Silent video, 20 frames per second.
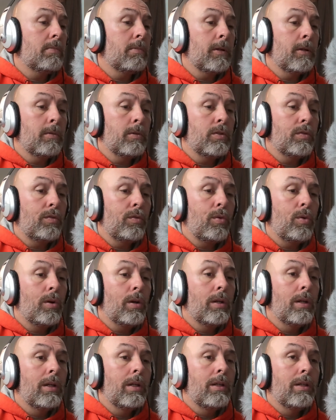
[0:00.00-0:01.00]
but it was
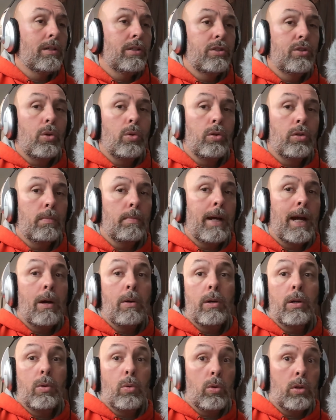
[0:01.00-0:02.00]
for solar
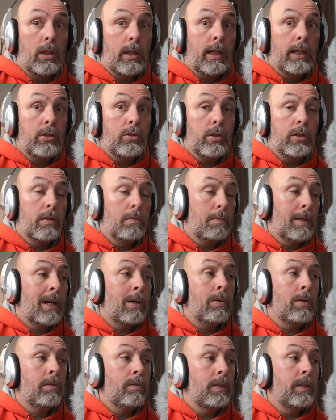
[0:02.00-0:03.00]
powered or electric
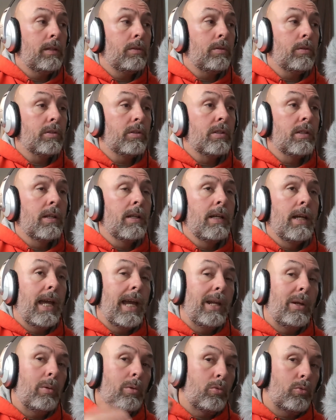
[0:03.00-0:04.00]
powered vehicles,
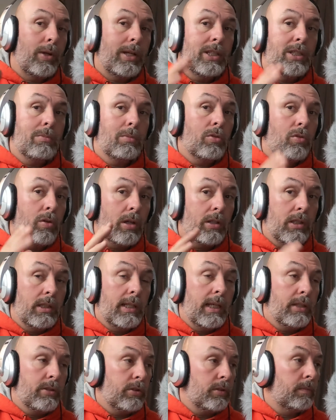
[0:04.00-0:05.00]
and they would race them across a
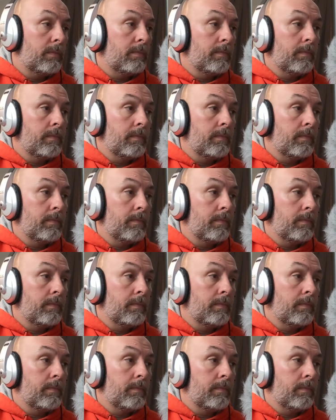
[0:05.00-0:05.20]
desert.